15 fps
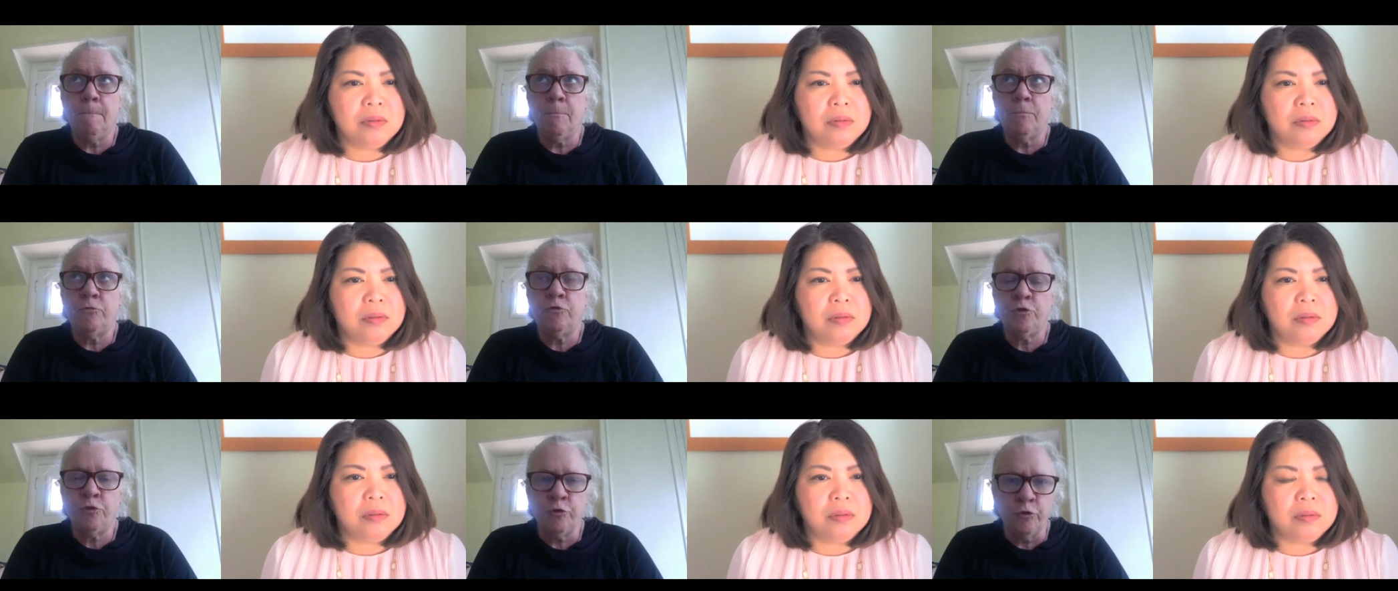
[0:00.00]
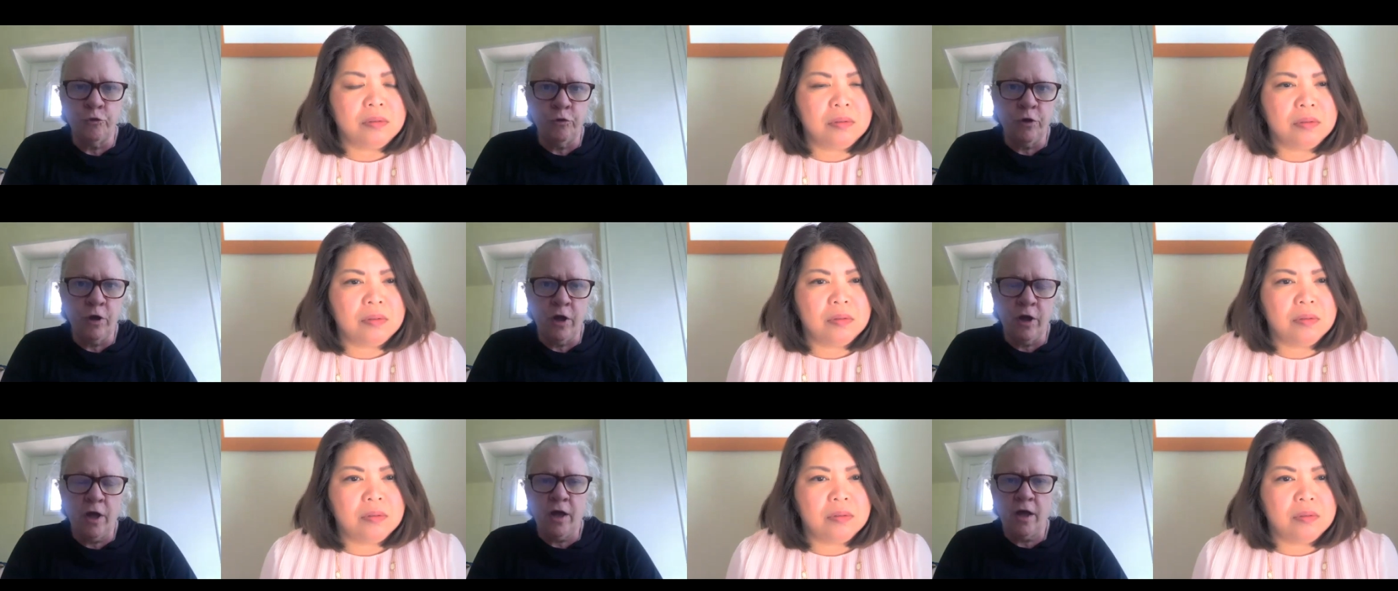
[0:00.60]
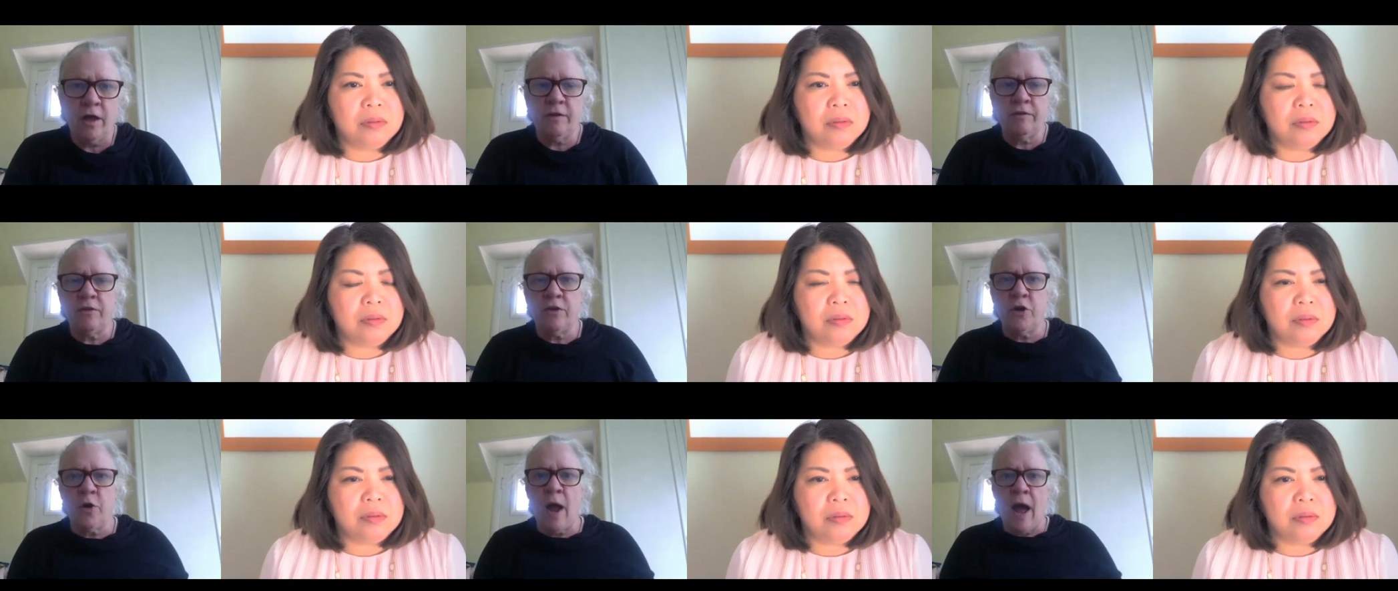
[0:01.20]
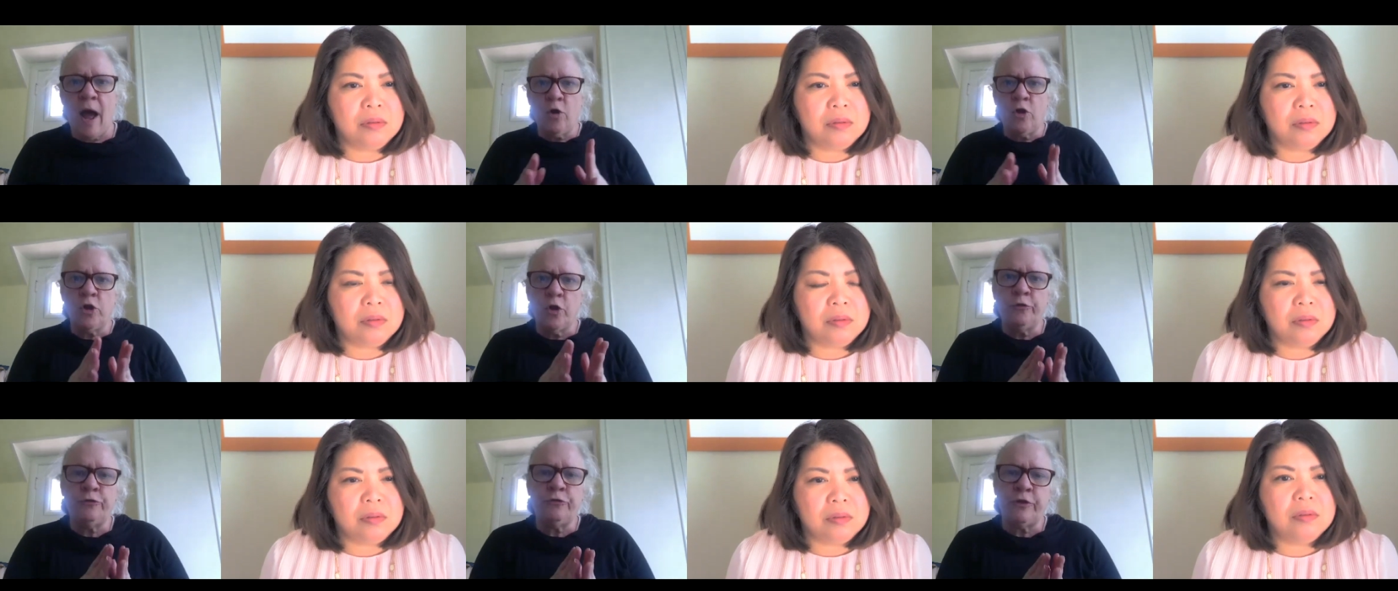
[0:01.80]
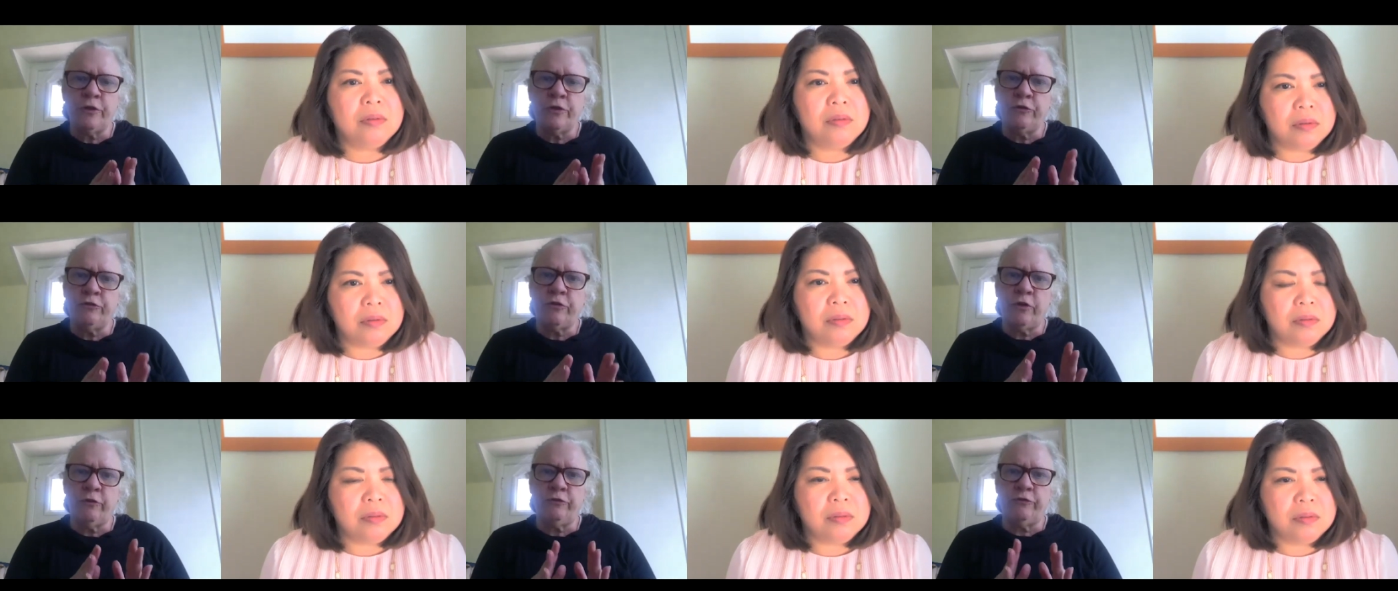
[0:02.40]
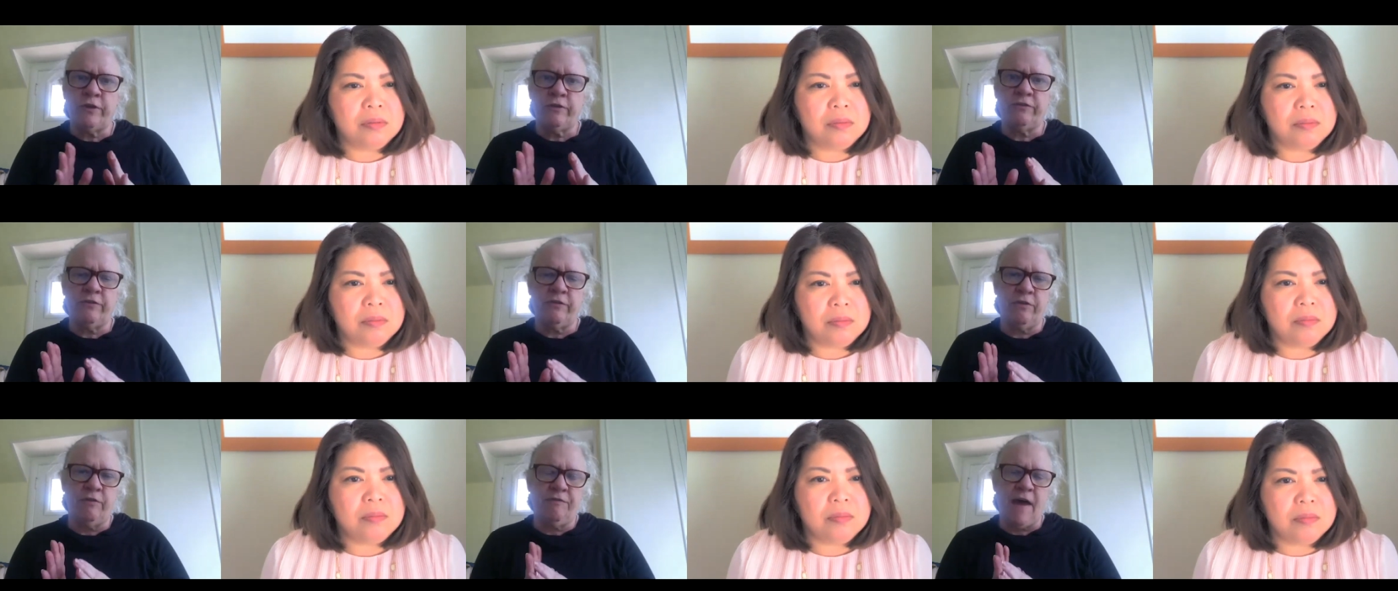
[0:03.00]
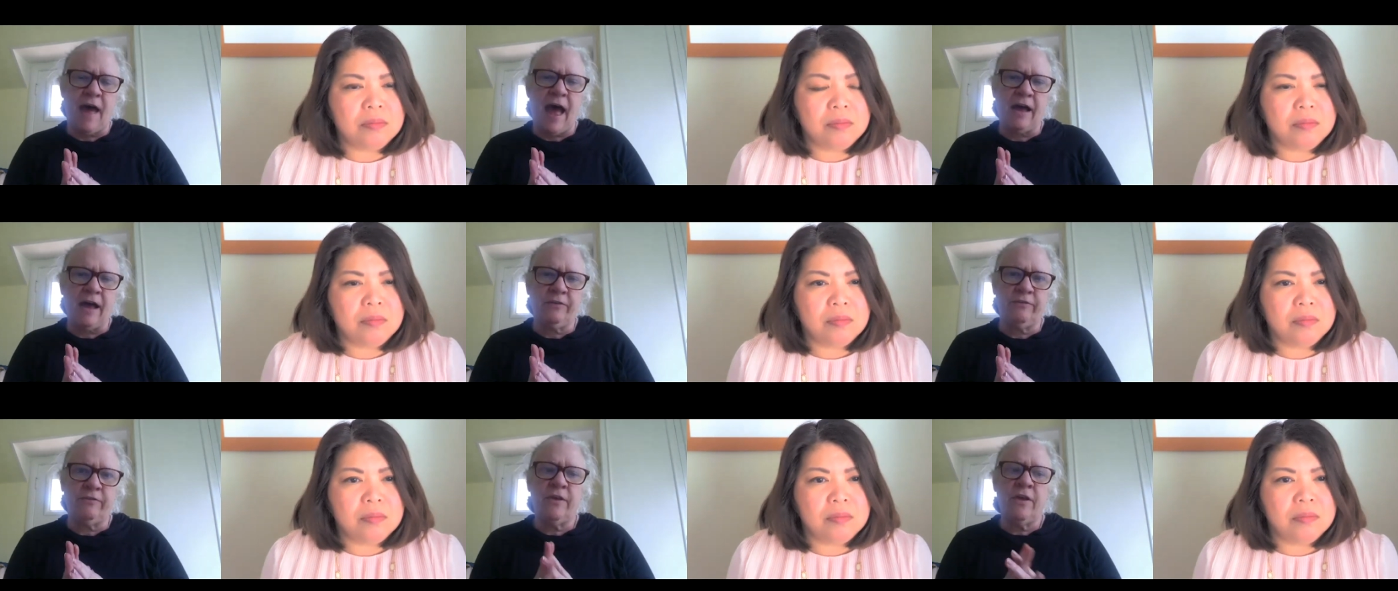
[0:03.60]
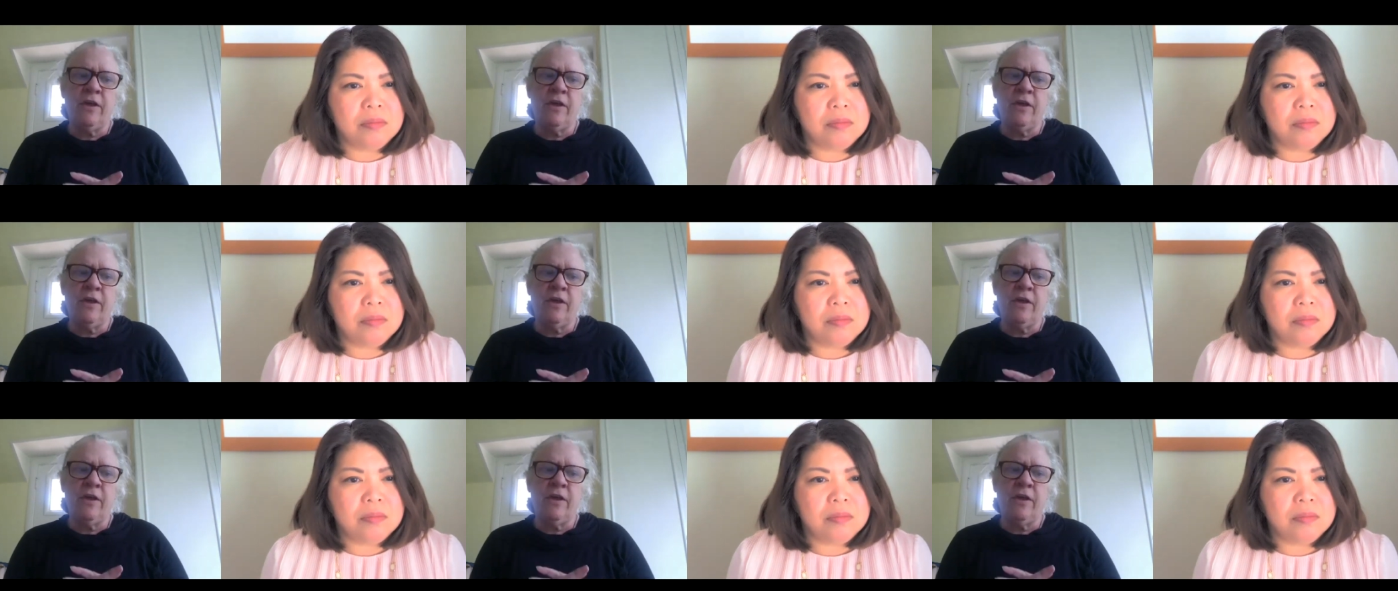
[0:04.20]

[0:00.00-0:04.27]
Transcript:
Speaker 1: true uh you know how closely the show sticks to the facts